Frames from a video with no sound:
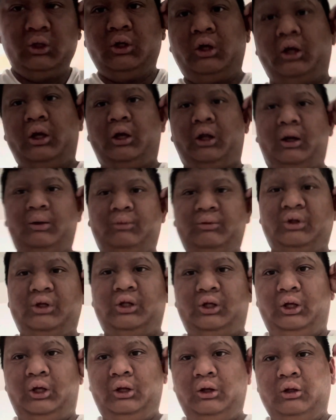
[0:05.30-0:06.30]
and I'm gonna
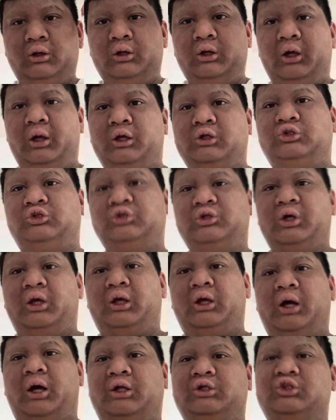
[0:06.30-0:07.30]
eat. And
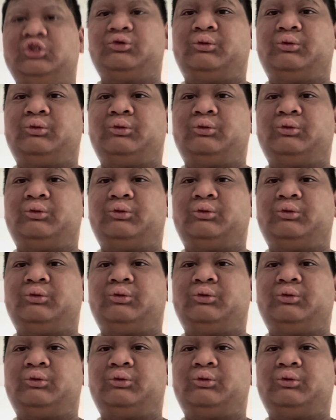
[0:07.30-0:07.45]
today I just